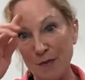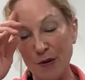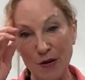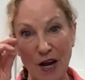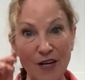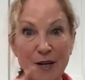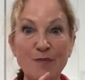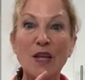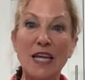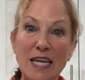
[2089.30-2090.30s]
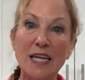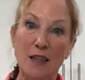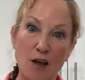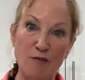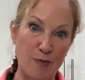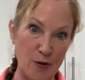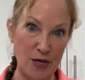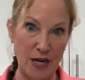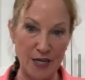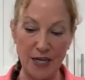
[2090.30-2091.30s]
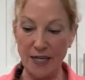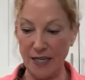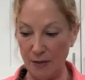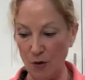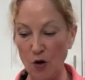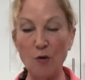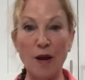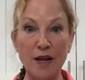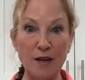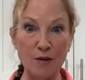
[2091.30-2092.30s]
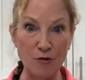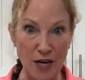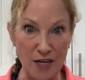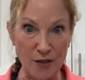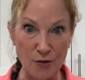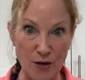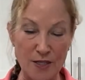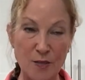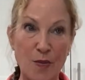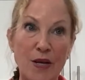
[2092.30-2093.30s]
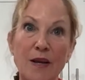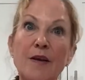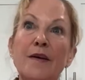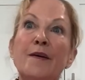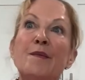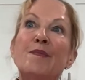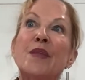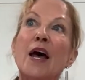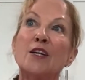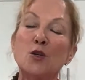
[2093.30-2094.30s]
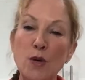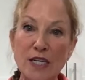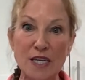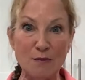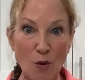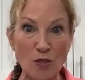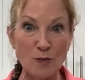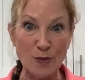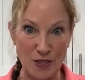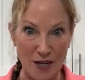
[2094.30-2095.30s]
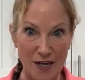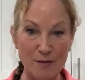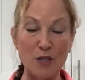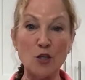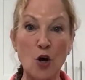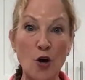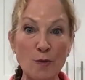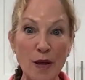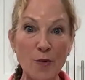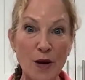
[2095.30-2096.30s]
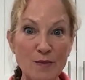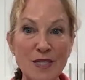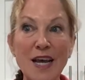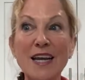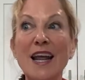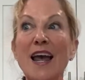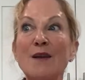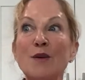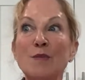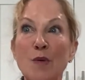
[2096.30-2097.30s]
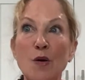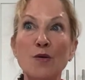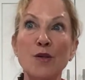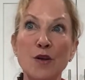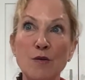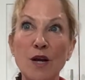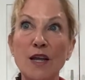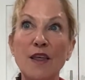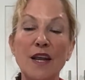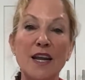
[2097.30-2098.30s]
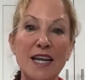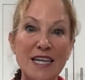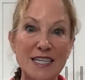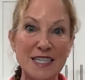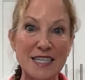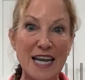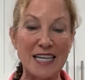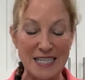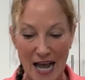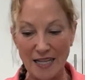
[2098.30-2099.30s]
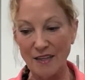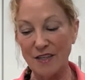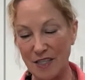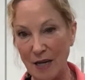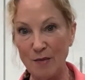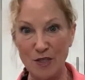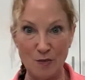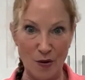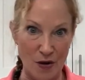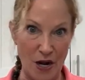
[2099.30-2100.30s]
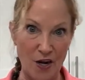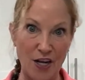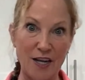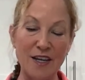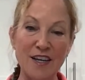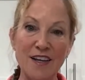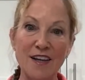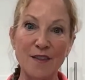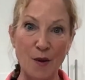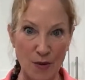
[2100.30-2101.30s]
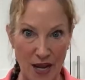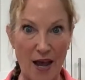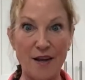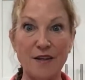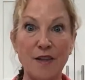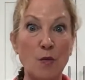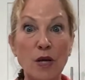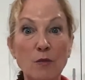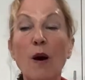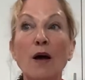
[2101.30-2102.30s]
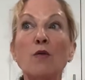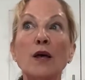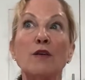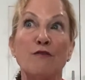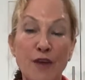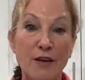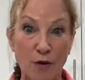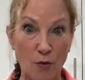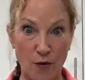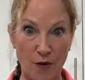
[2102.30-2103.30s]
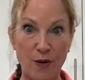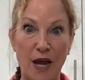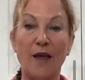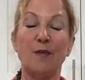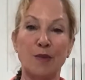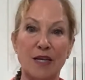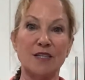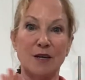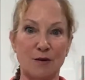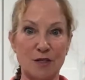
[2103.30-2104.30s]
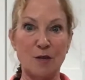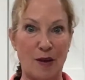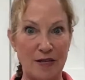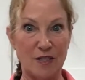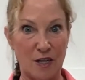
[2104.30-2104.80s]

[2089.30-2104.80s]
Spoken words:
biryani. He loved biryani. I came home, I created the recipe. I tweaked it multiple times. It's on my website, and we both agree that it is exactly the same as the biryani that we had, the favorite one that we had, the place that was the best